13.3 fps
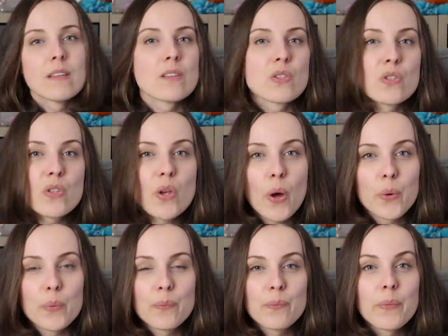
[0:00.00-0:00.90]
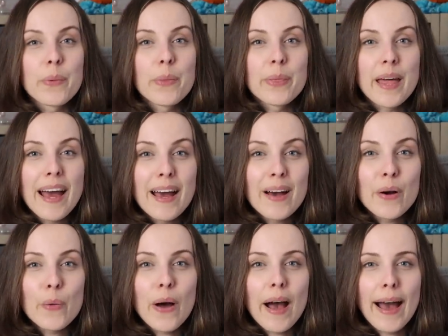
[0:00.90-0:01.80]
So
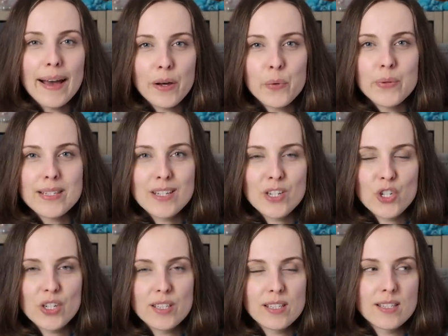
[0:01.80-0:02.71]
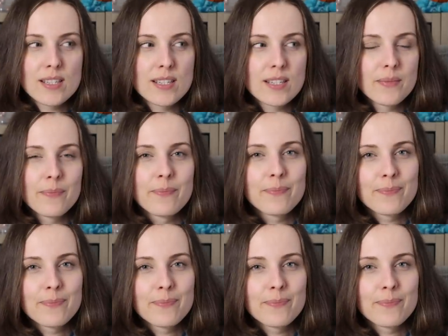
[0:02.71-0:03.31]
now acquisitions.